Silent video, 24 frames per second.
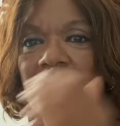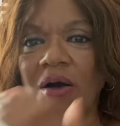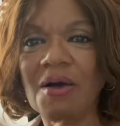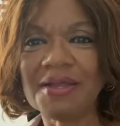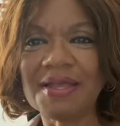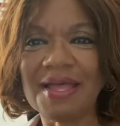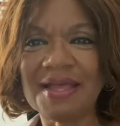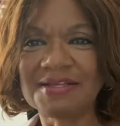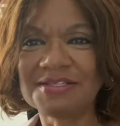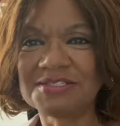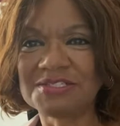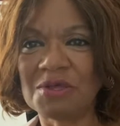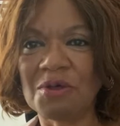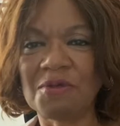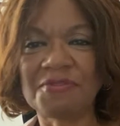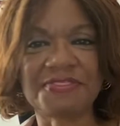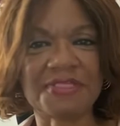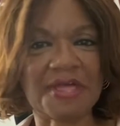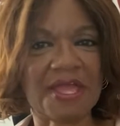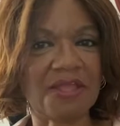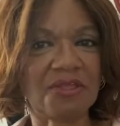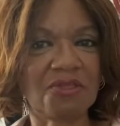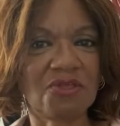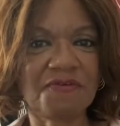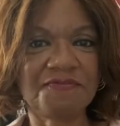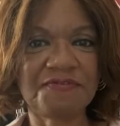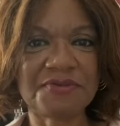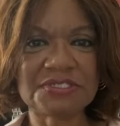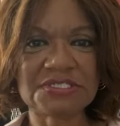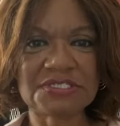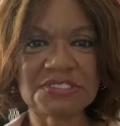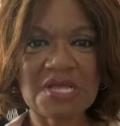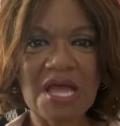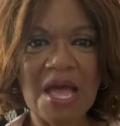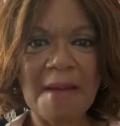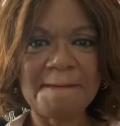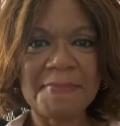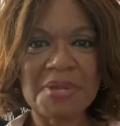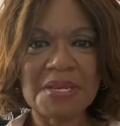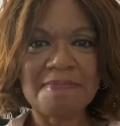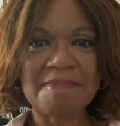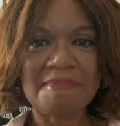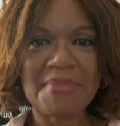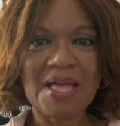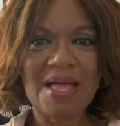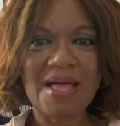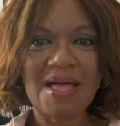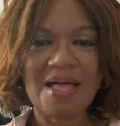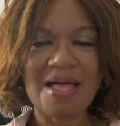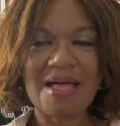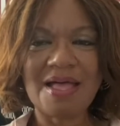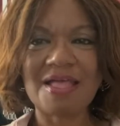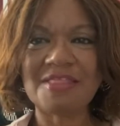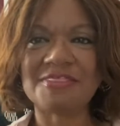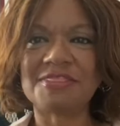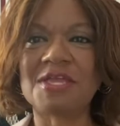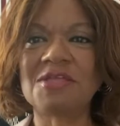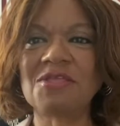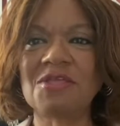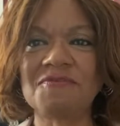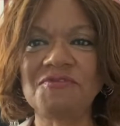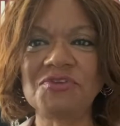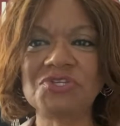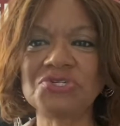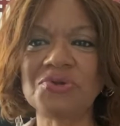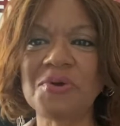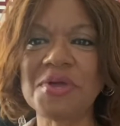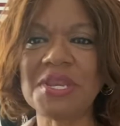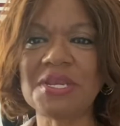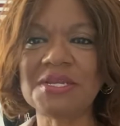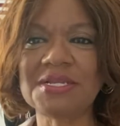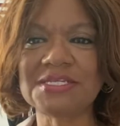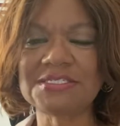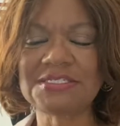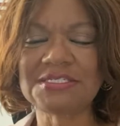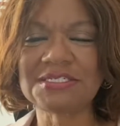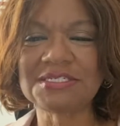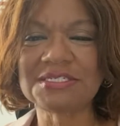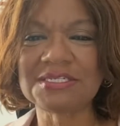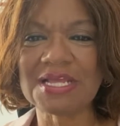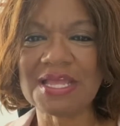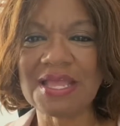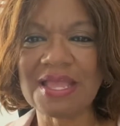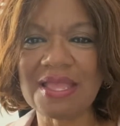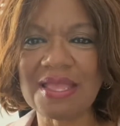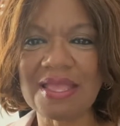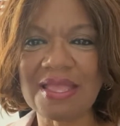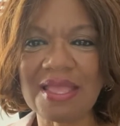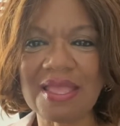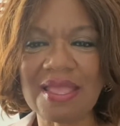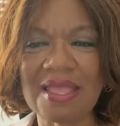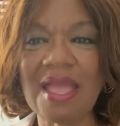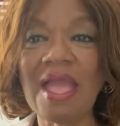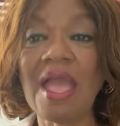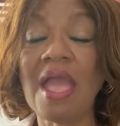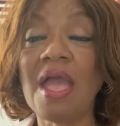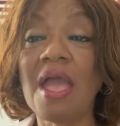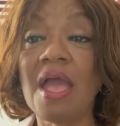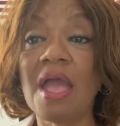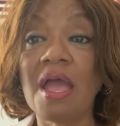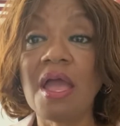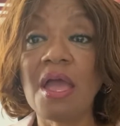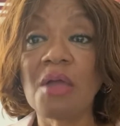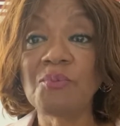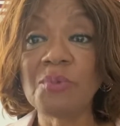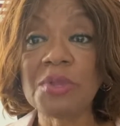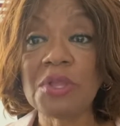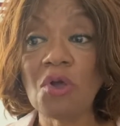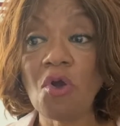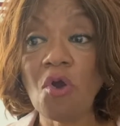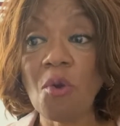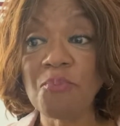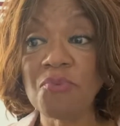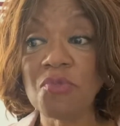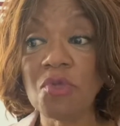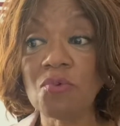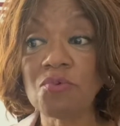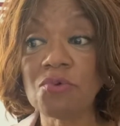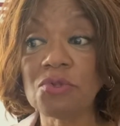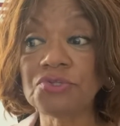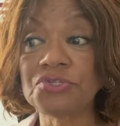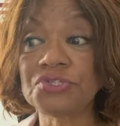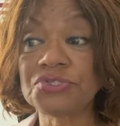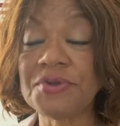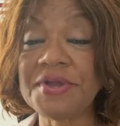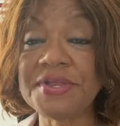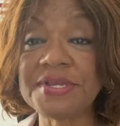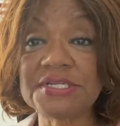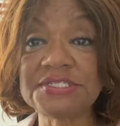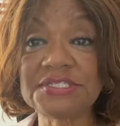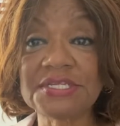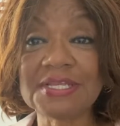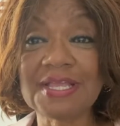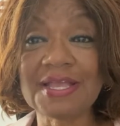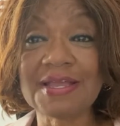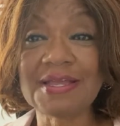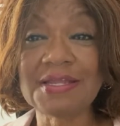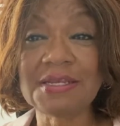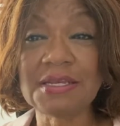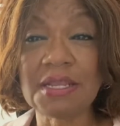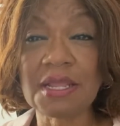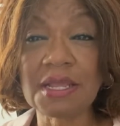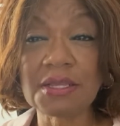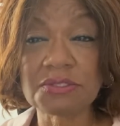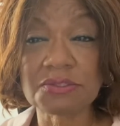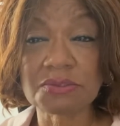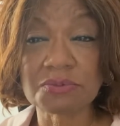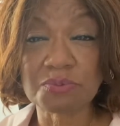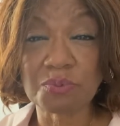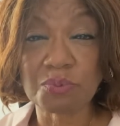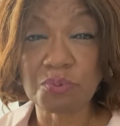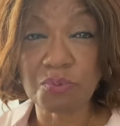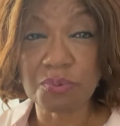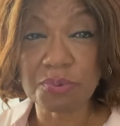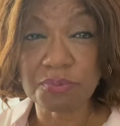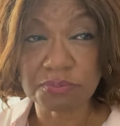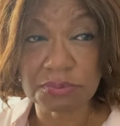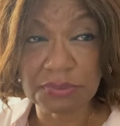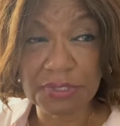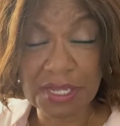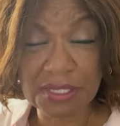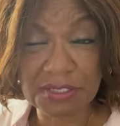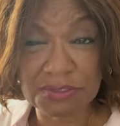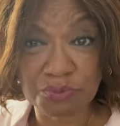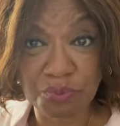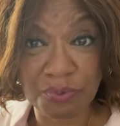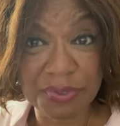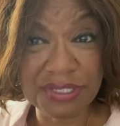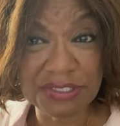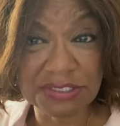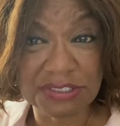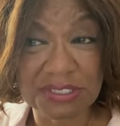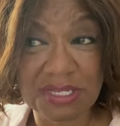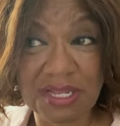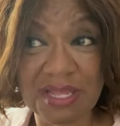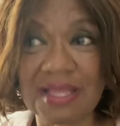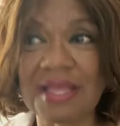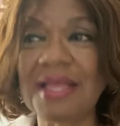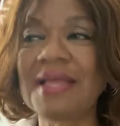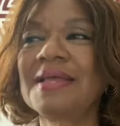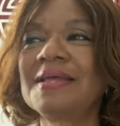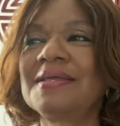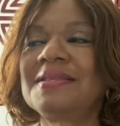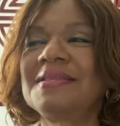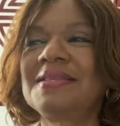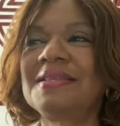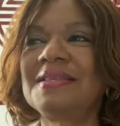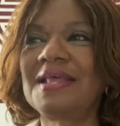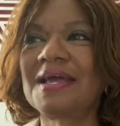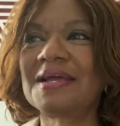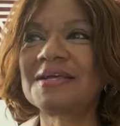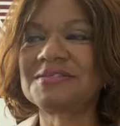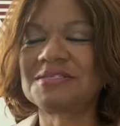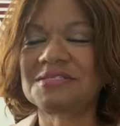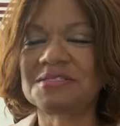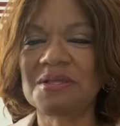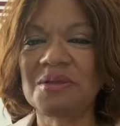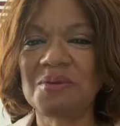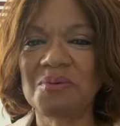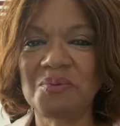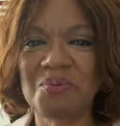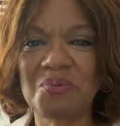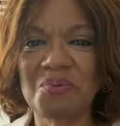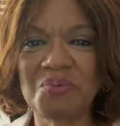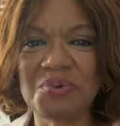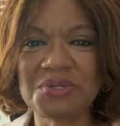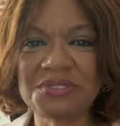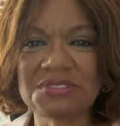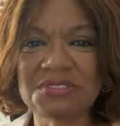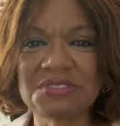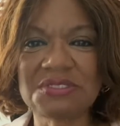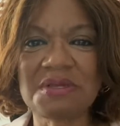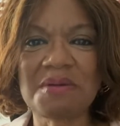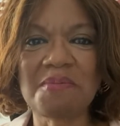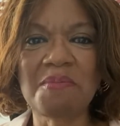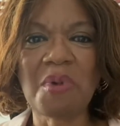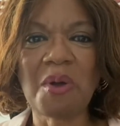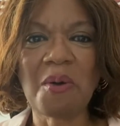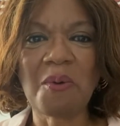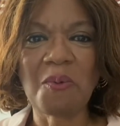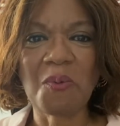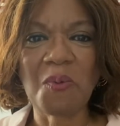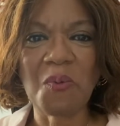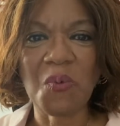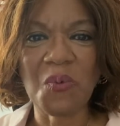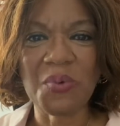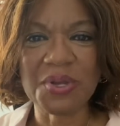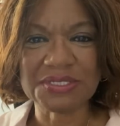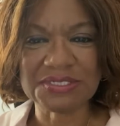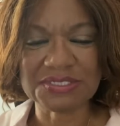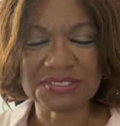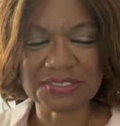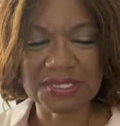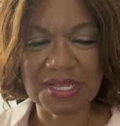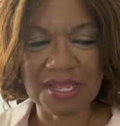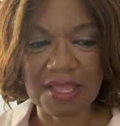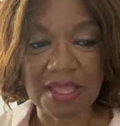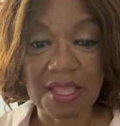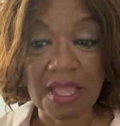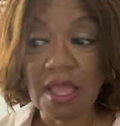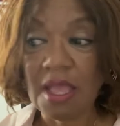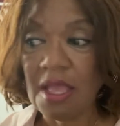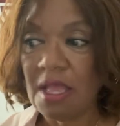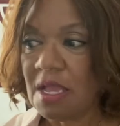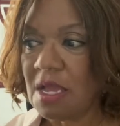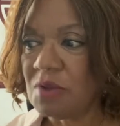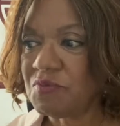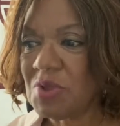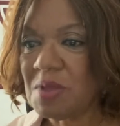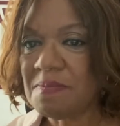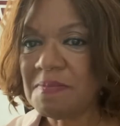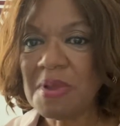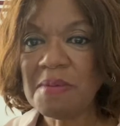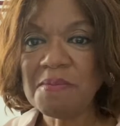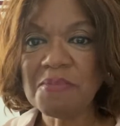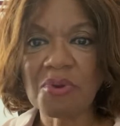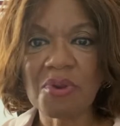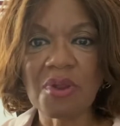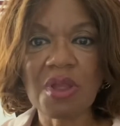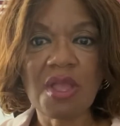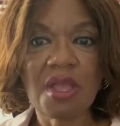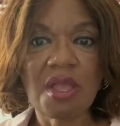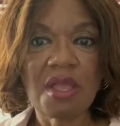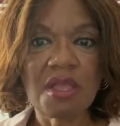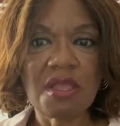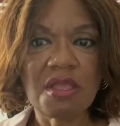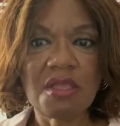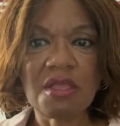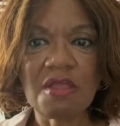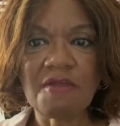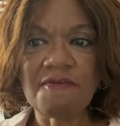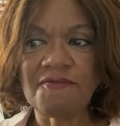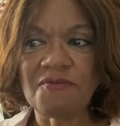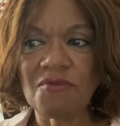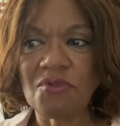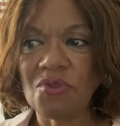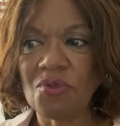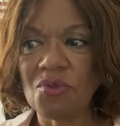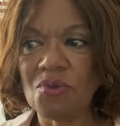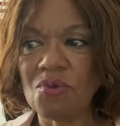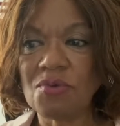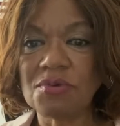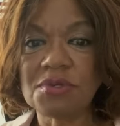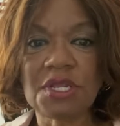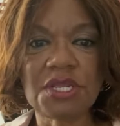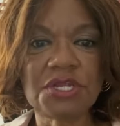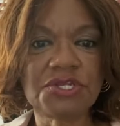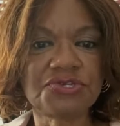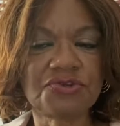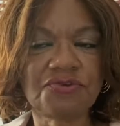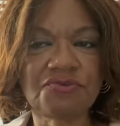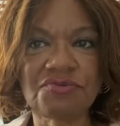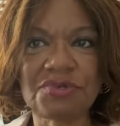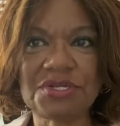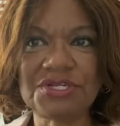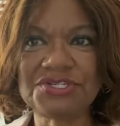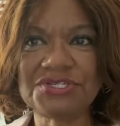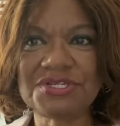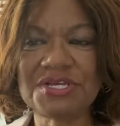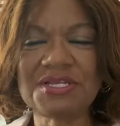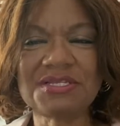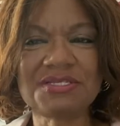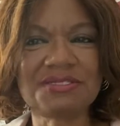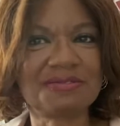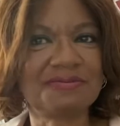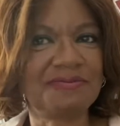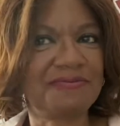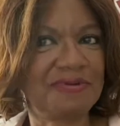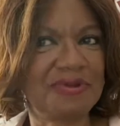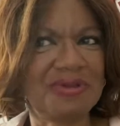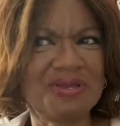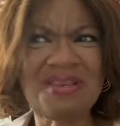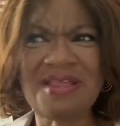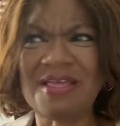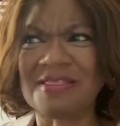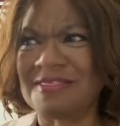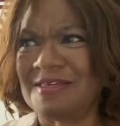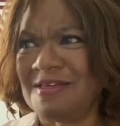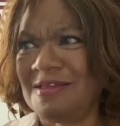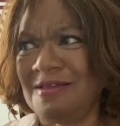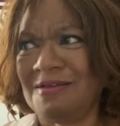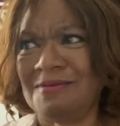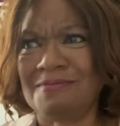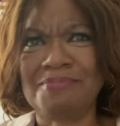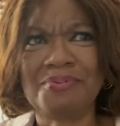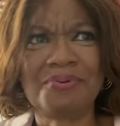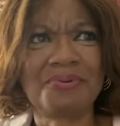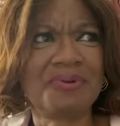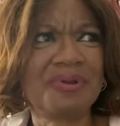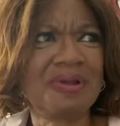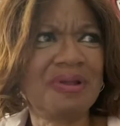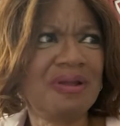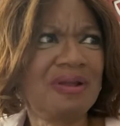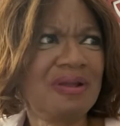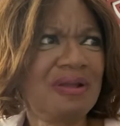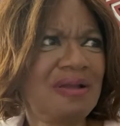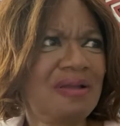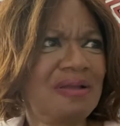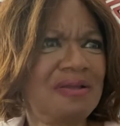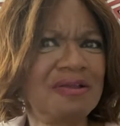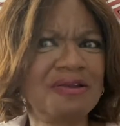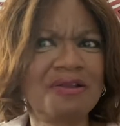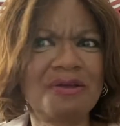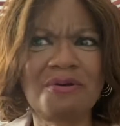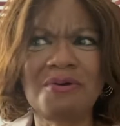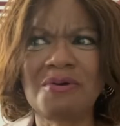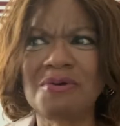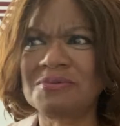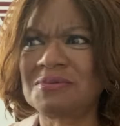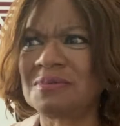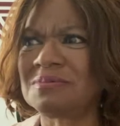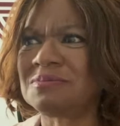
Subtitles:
Okay, so thank you for stopping by. Thank you for joining us today. And we hope you will join us again next Wednesday, next Wisdom Wednesday. And remember, if you need to reach us for anything, prayer, you know,